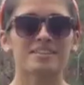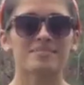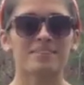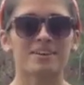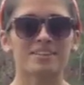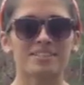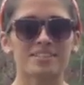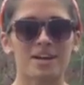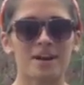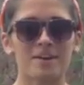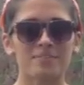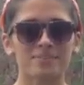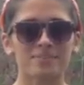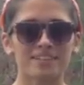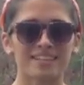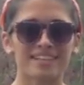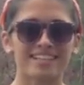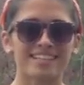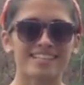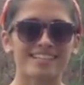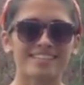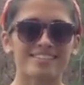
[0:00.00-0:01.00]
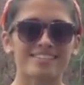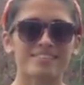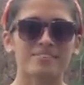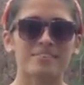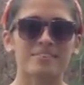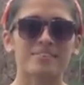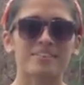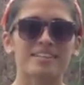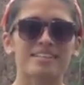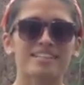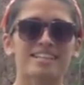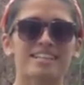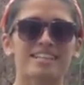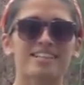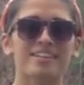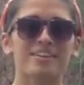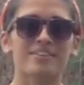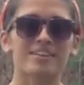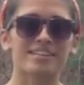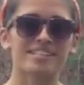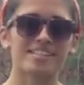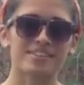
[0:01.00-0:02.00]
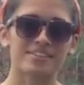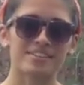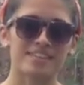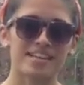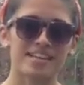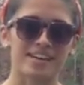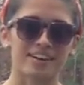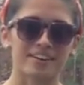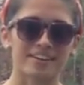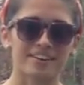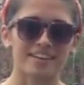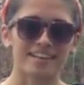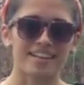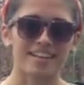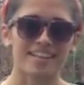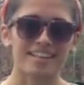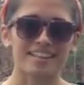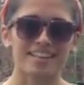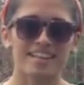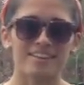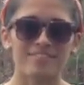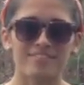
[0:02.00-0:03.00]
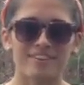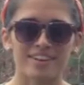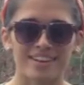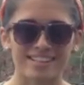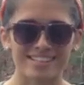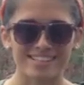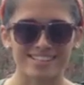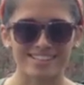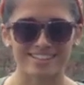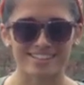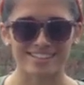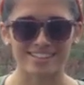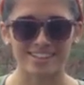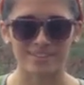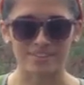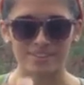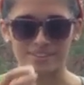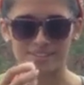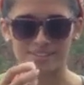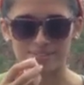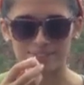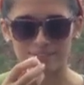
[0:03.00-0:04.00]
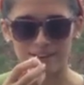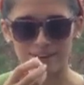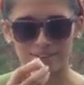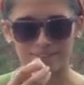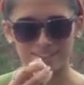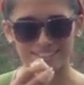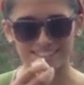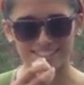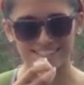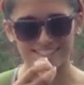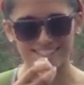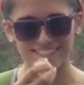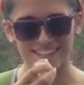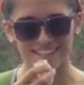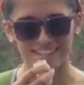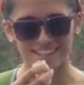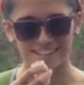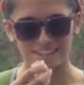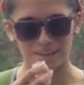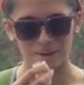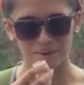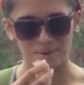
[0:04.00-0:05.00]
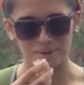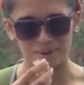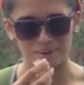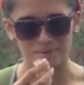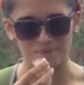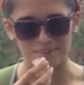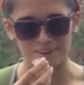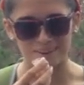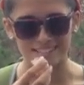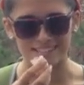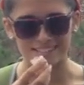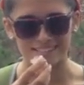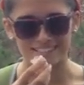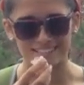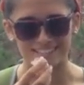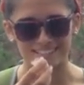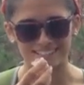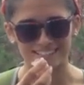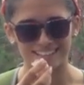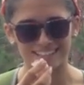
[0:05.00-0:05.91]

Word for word: the metropolis, we went to the Lotus Hotel. They fed us lotus flowers, and they were amazing.